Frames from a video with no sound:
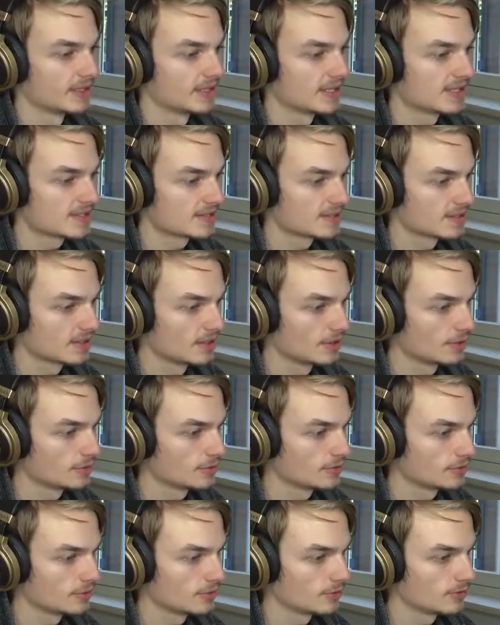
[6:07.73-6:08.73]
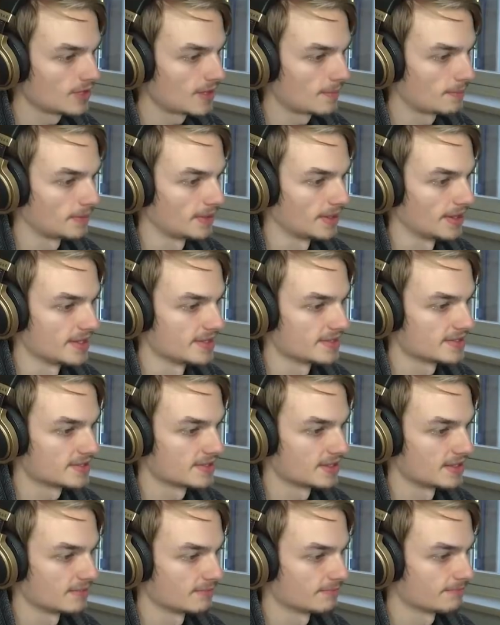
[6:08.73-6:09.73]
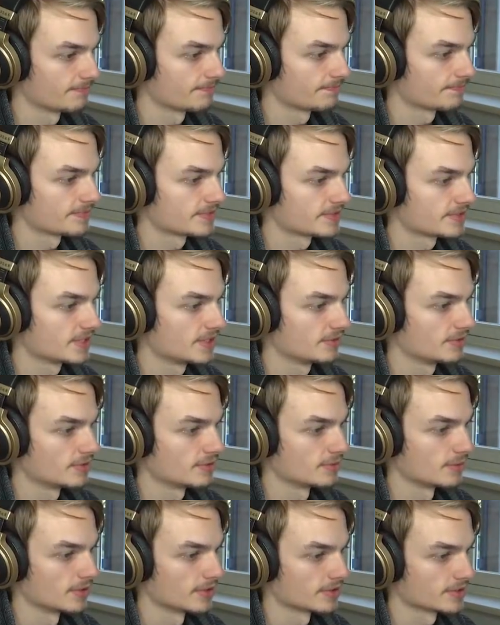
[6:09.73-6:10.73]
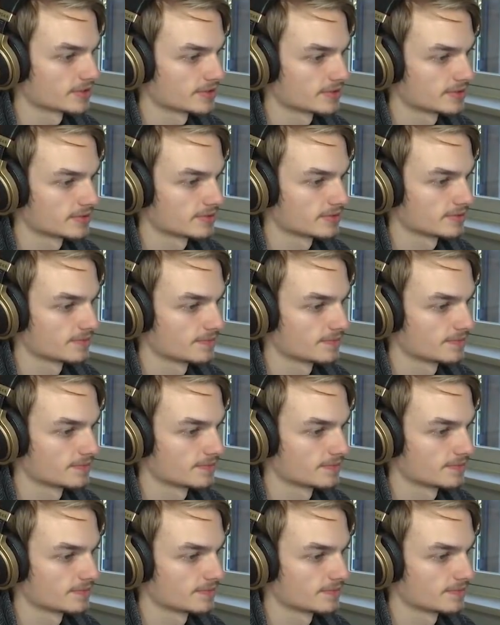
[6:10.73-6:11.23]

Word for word: Let's go to that place and see if this works.